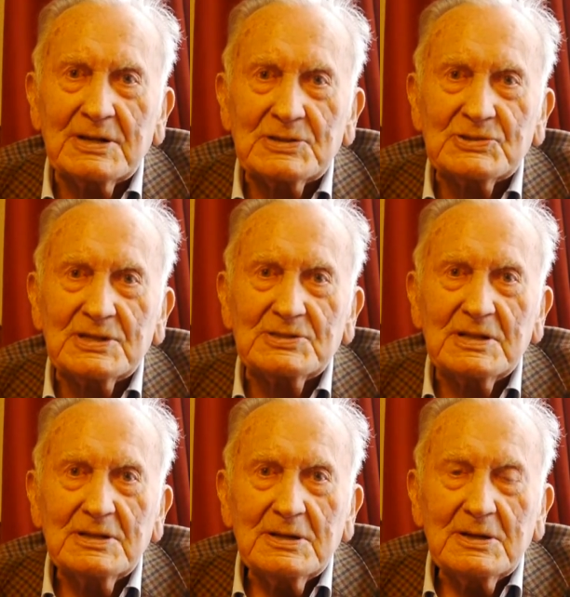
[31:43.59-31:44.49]
I said,
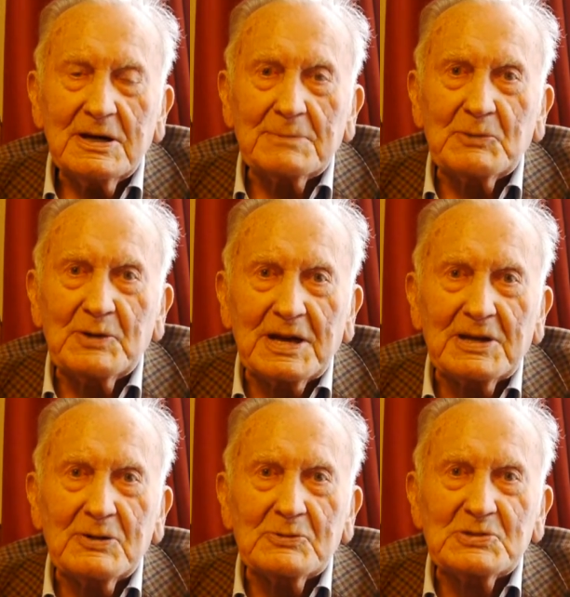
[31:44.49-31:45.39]
I'm going to get
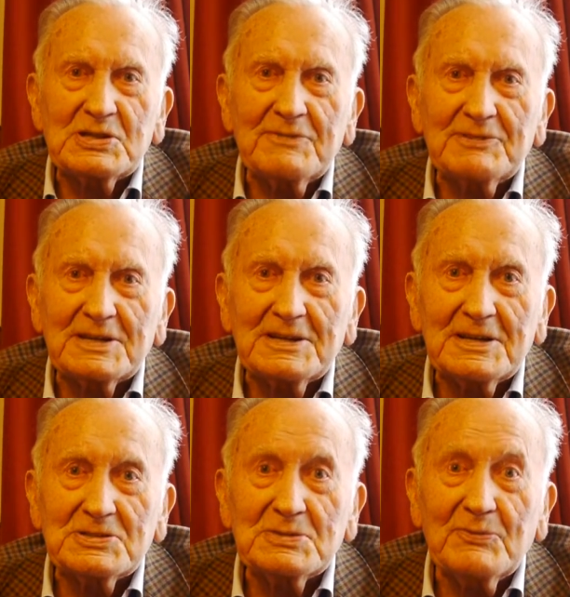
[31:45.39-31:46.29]
out and see if I can
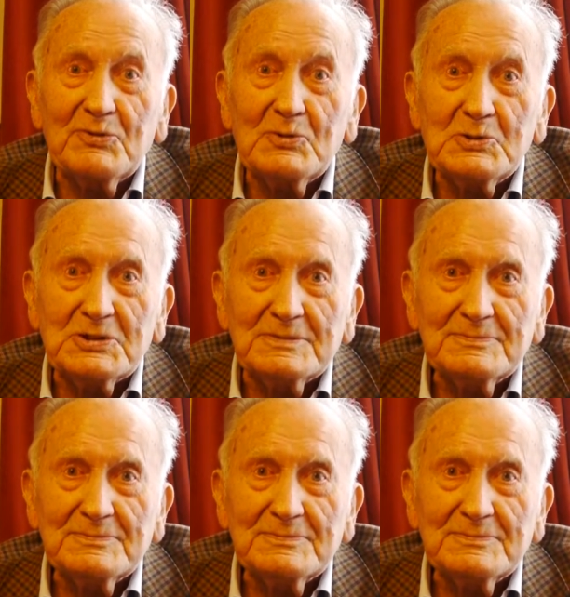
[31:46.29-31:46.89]
get some food.